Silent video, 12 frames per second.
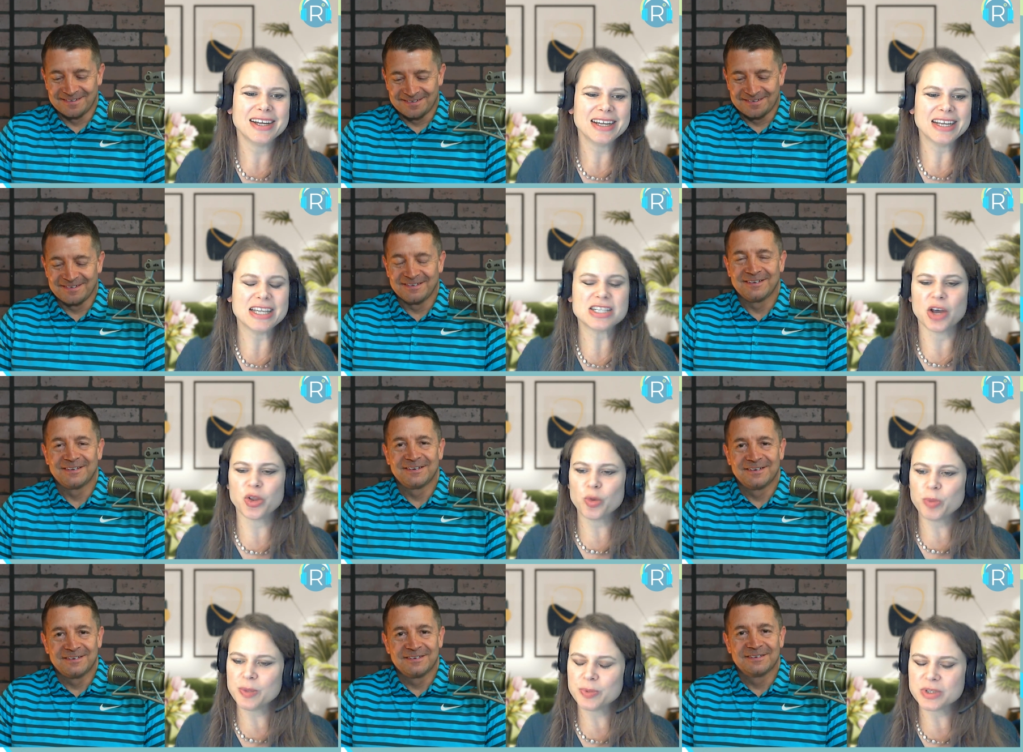Speaker 1: it's other
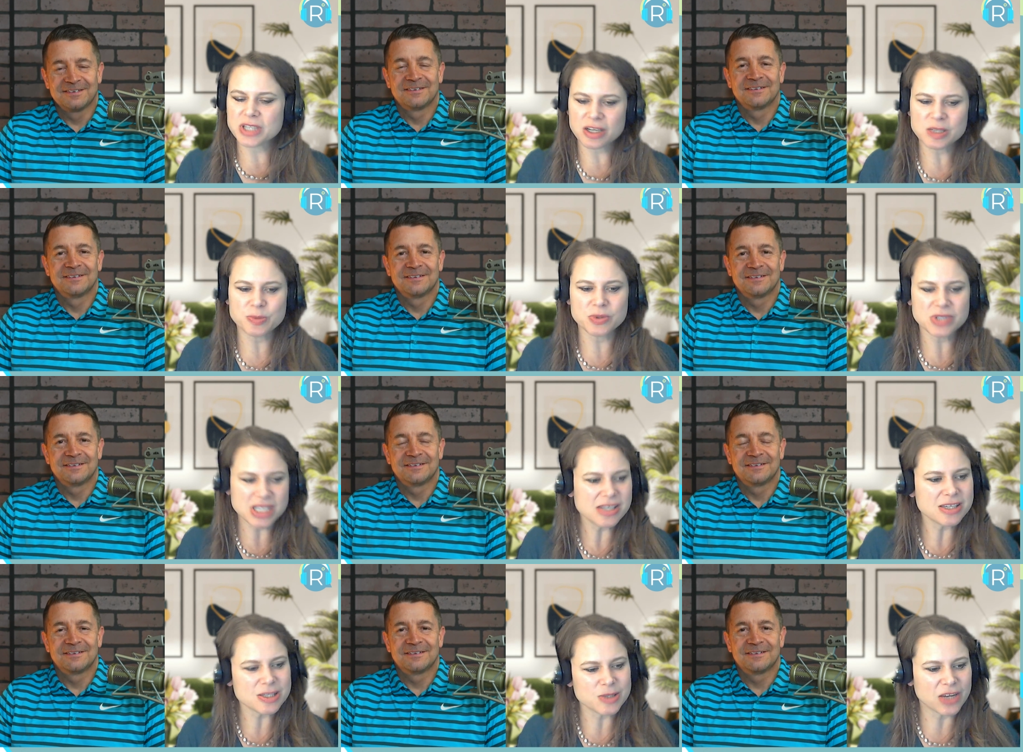people's
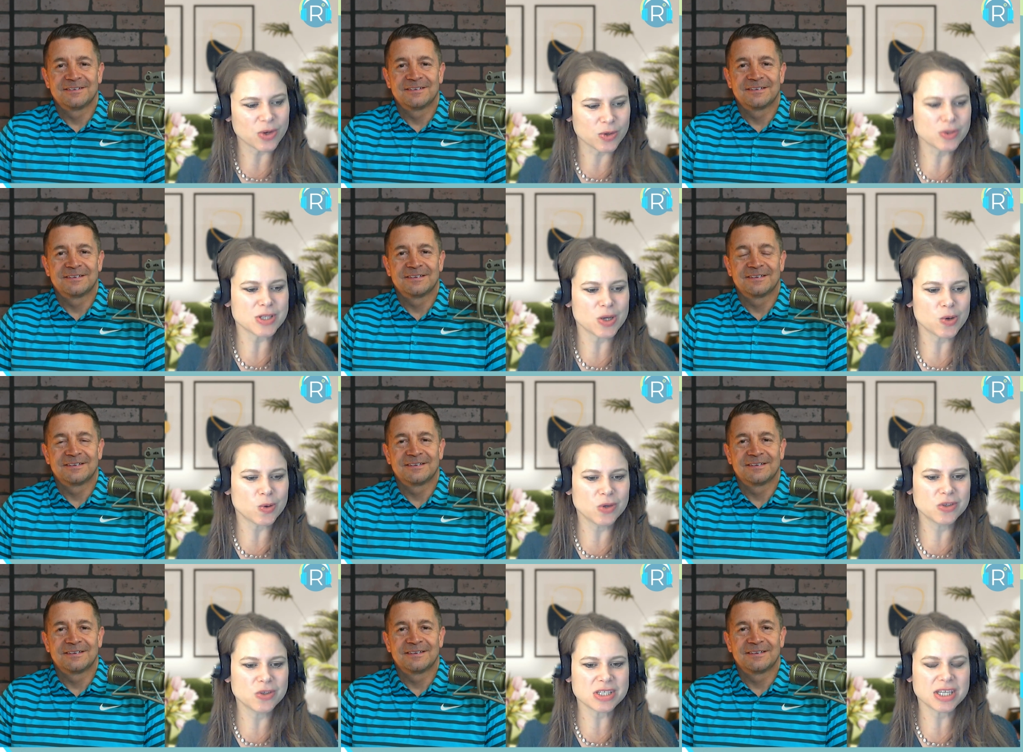expertise. And also,
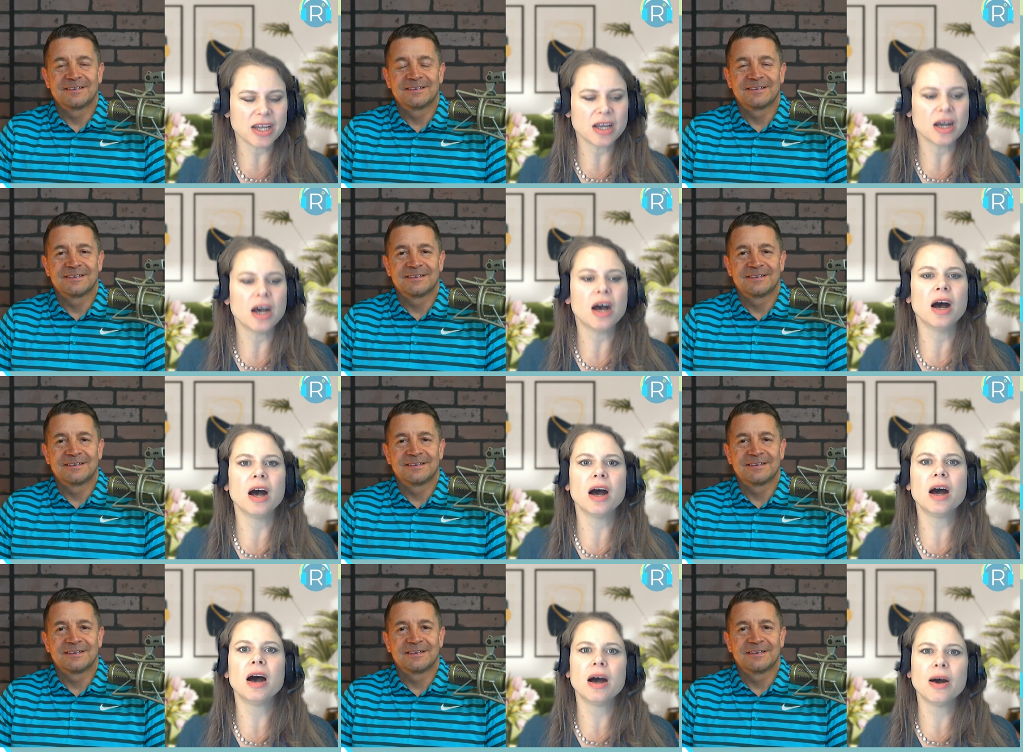you're just like,
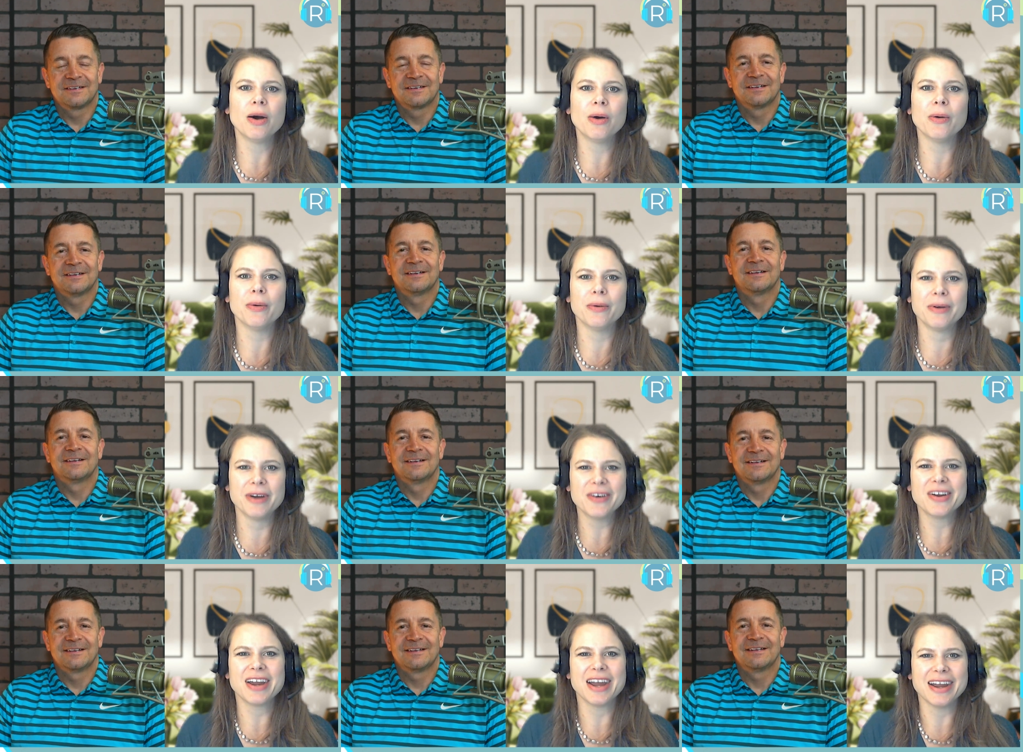oh,
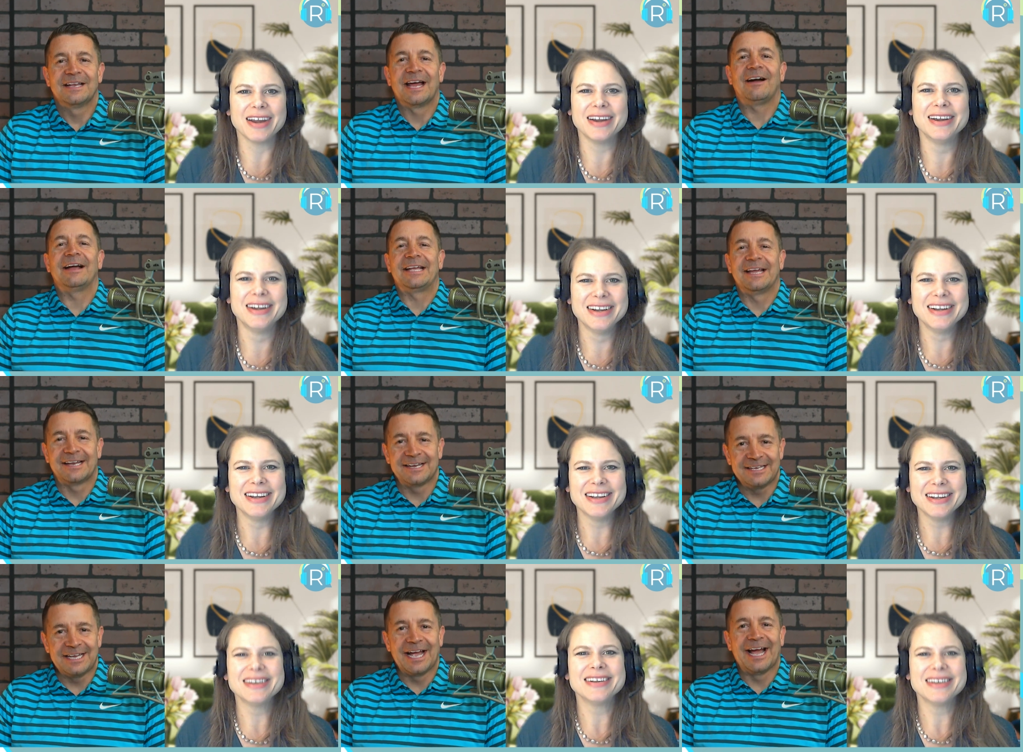okay. Now I get it.
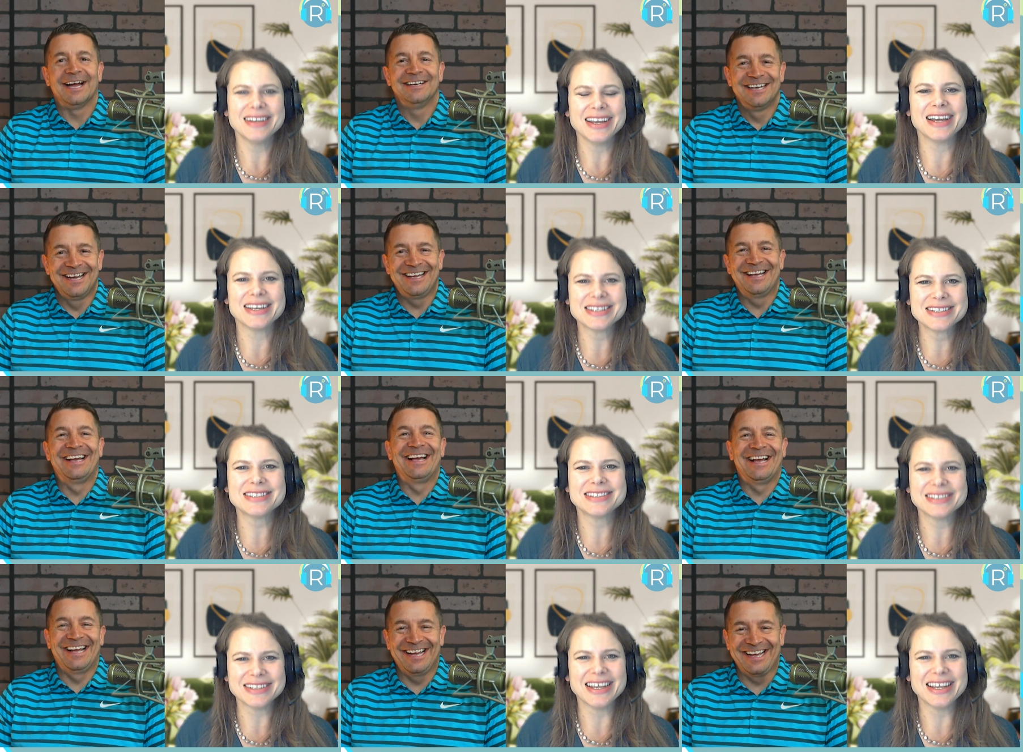Yeah. Yes.
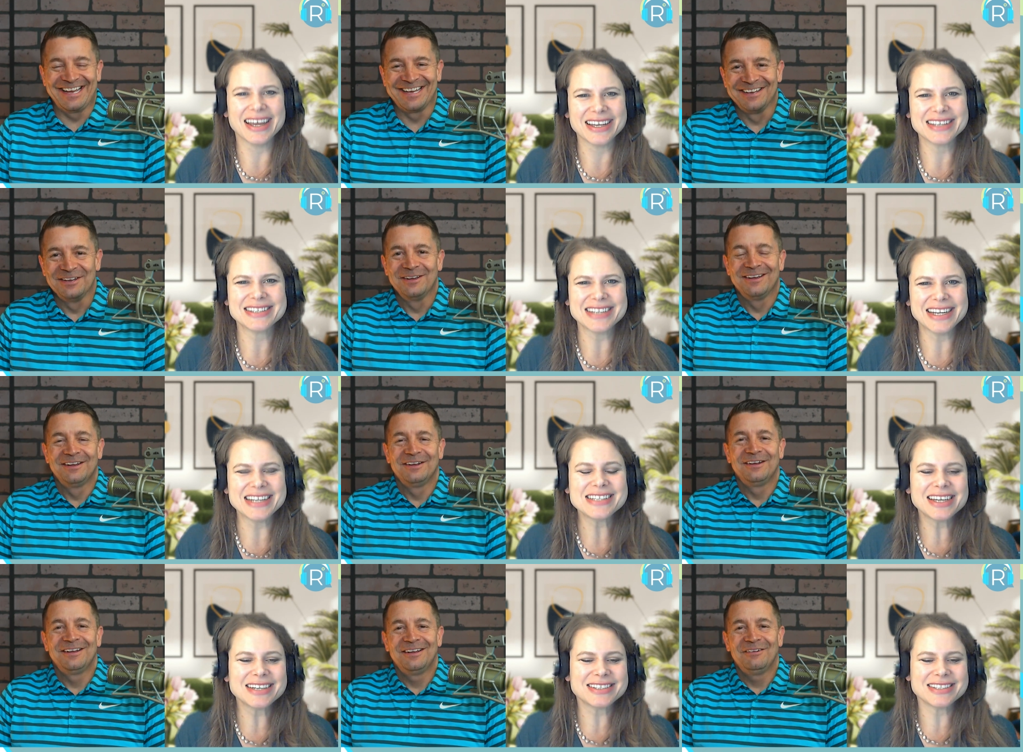Yes. And
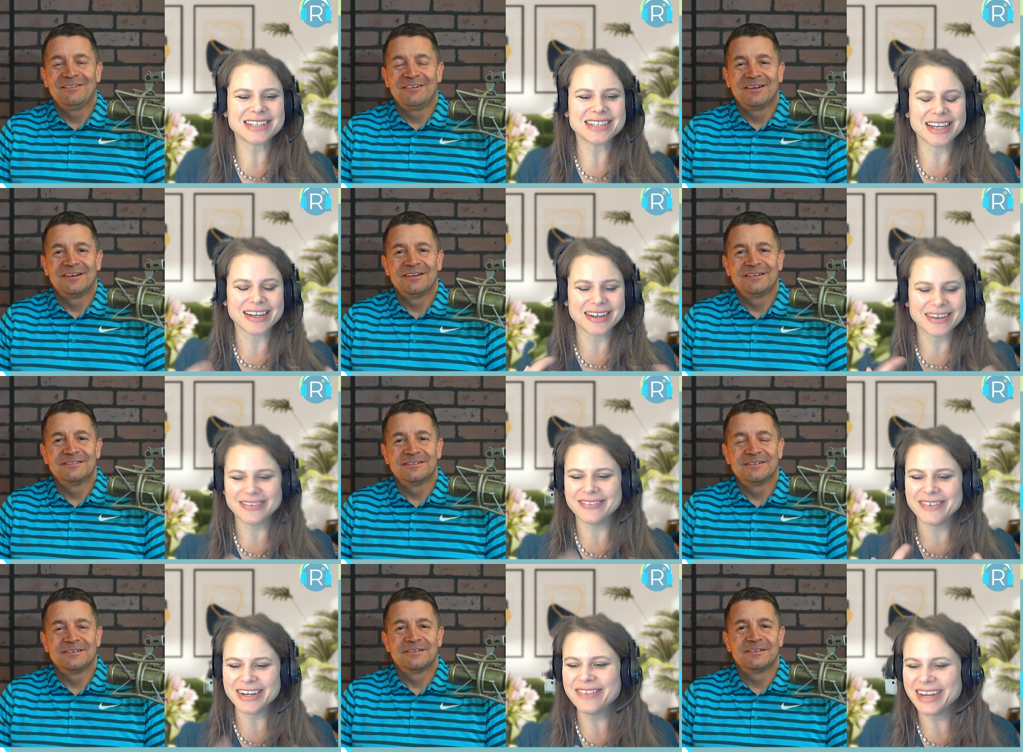it's not just like,
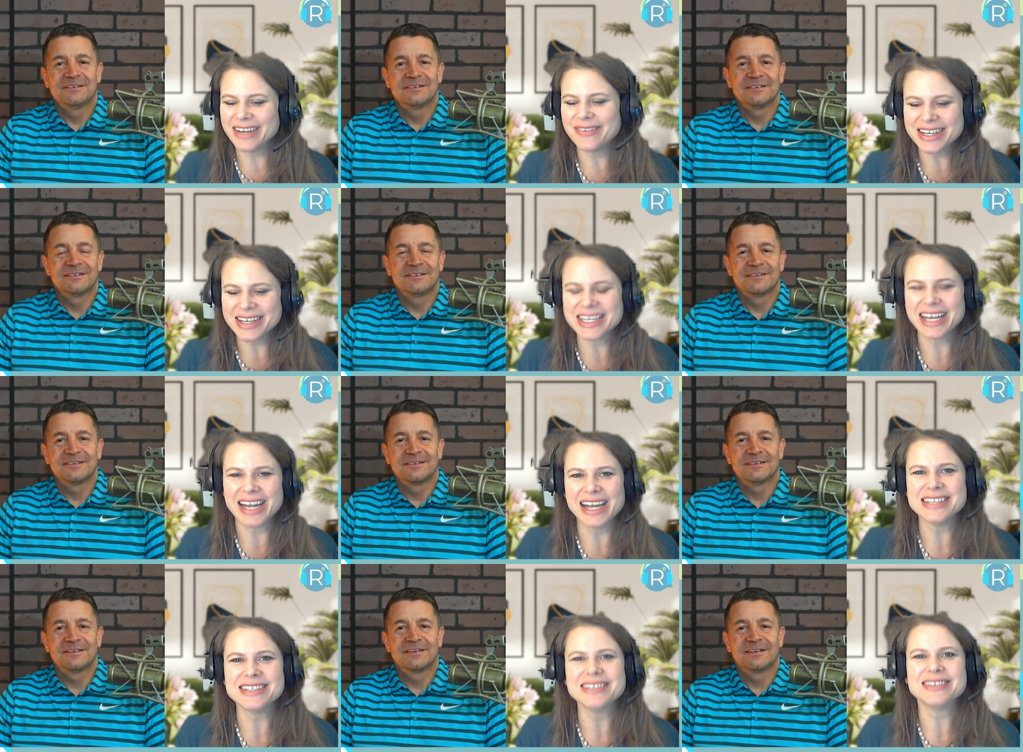what am I? What else can
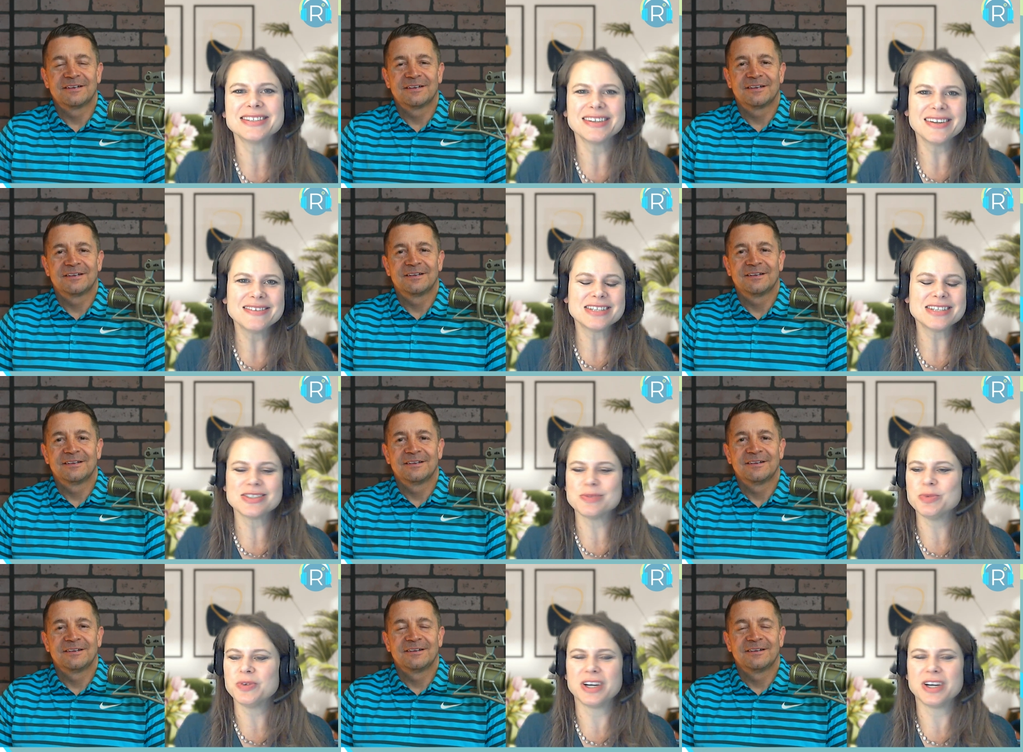I do? Sometimes it's just move